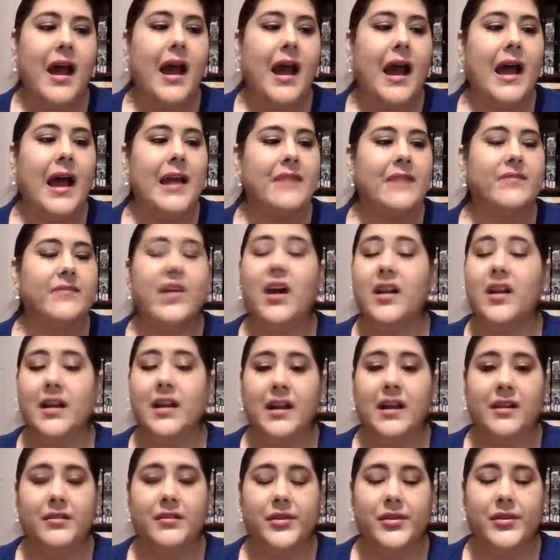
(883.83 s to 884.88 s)
I have not
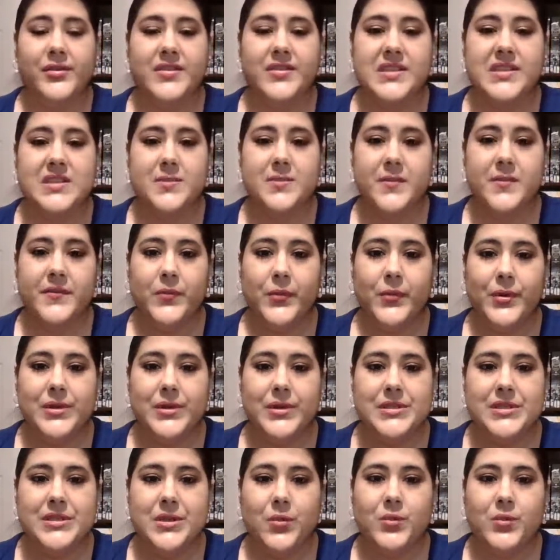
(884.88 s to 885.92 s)
used this before,
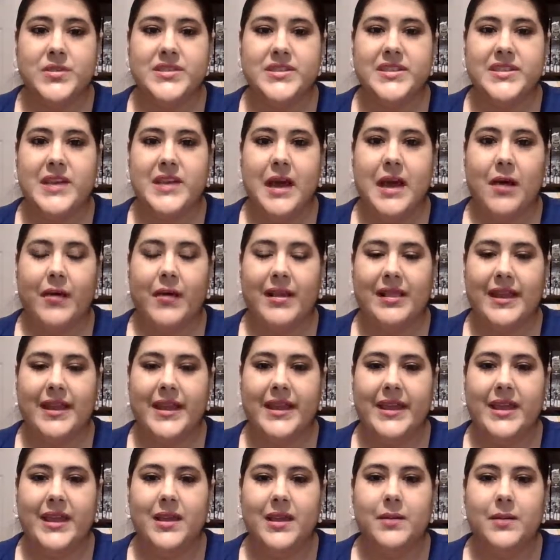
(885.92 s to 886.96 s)
so we'll see how I
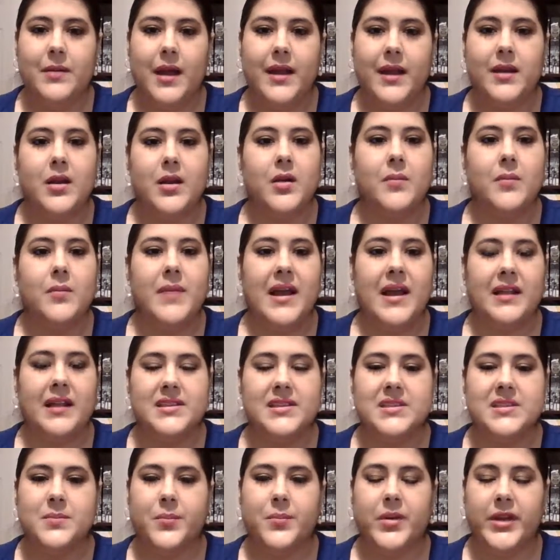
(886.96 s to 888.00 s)
like it. I know
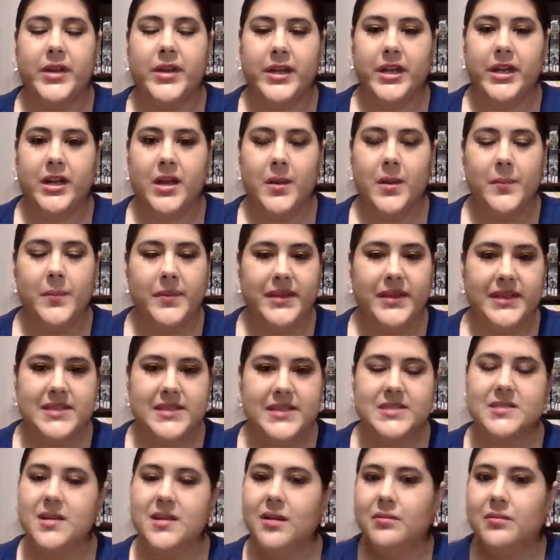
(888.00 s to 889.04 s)
Mally's a pretty good company,
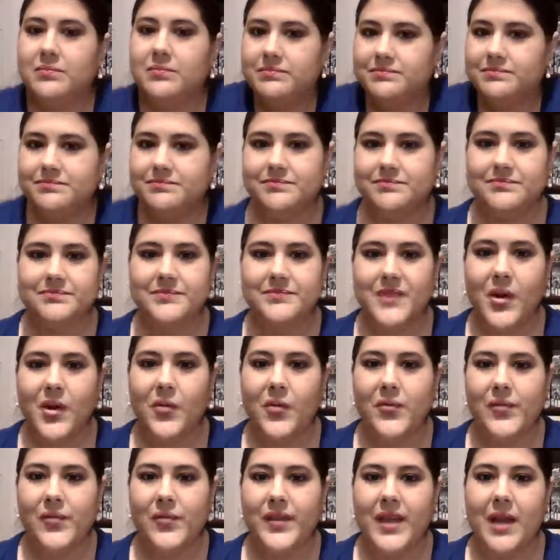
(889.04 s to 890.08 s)
so
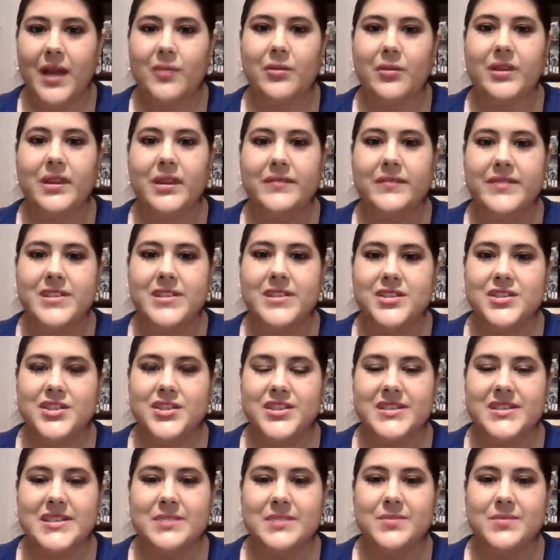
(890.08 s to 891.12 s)
hopefully I will love this
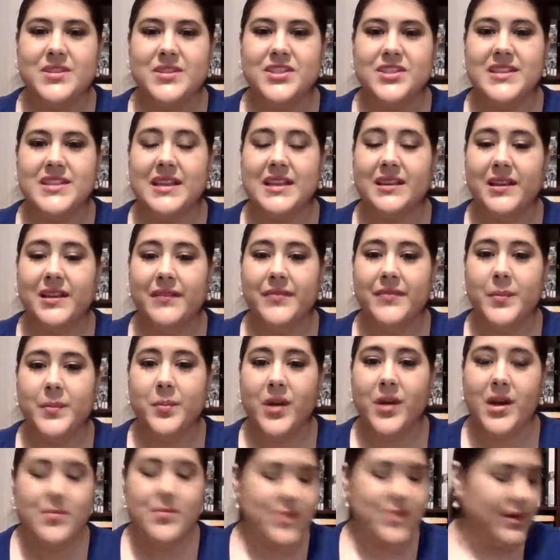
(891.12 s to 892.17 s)
just as much as I love the
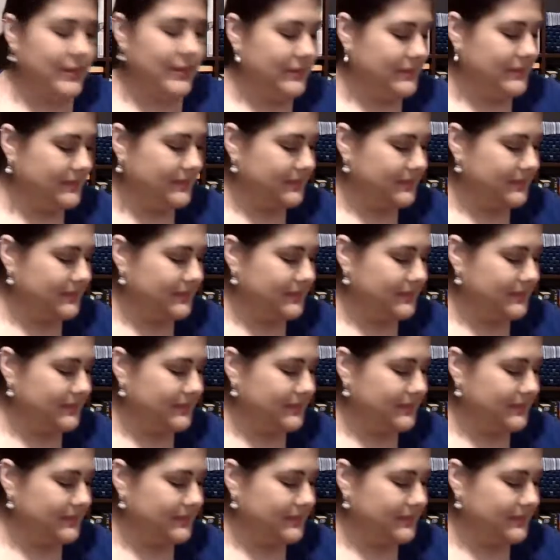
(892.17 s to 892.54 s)
primer.